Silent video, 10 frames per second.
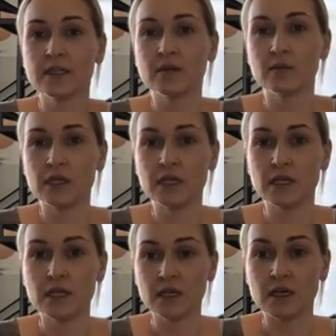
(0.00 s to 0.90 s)
going to
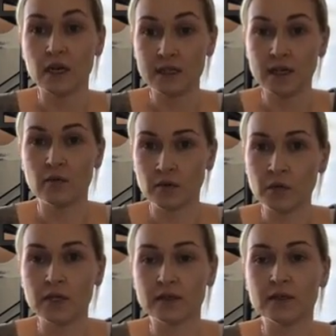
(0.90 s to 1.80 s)
be a network
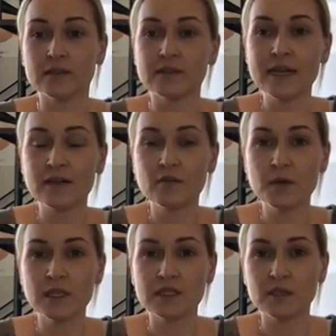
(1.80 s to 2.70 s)
marketer. Not
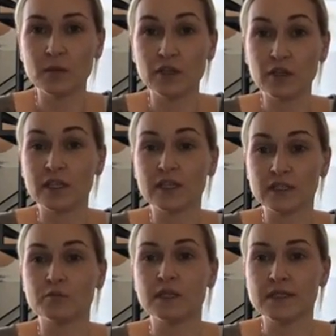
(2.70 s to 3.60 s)
everybody is going to be good at
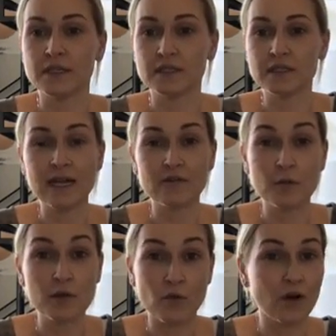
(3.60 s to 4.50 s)
this business. Not
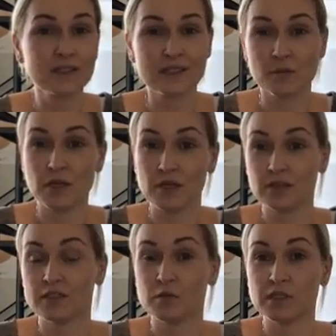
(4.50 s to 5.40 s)
everybody wants to be good at
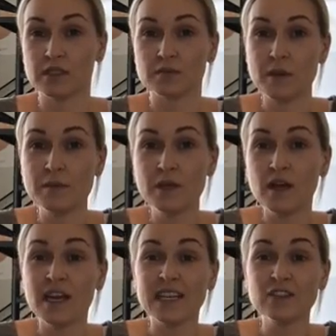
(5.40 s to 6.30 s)
this business. Maybe
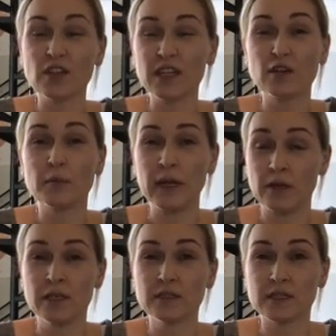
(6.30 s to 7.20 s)
it's like your
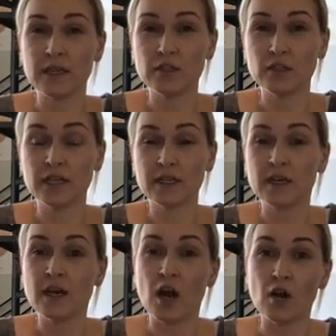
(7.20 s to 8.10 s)
parents and you're like
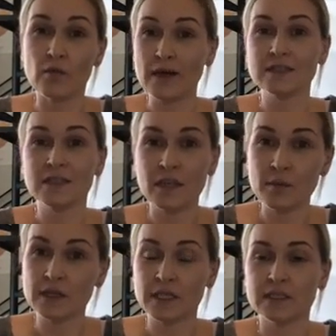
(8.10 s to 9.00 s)
harassing them
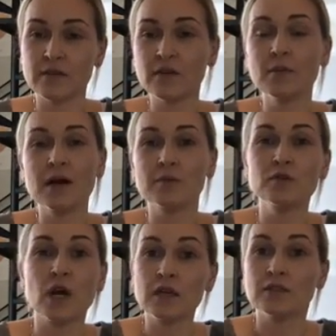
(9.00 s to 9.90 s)
at Thanksgiving. Mom,
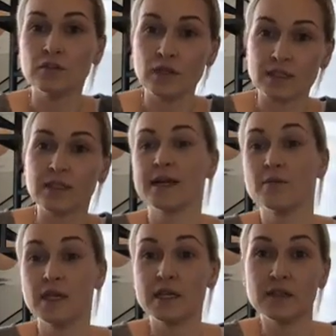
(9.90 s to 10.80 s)
you got to do this. Like,
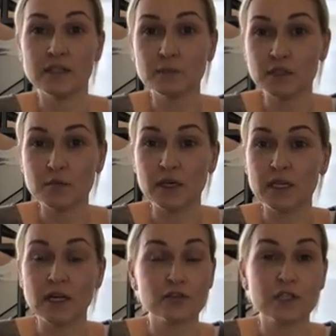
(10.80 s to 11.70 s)
I'm making this much money
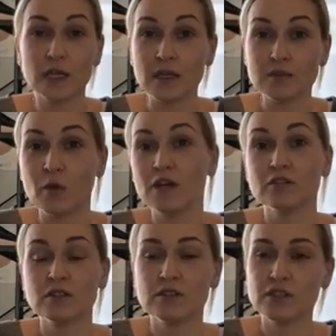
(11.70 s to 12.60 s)
now. Just get a spot.
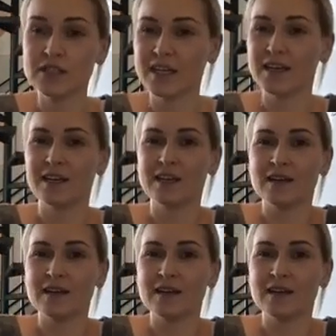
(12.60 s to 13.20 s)
And she's like,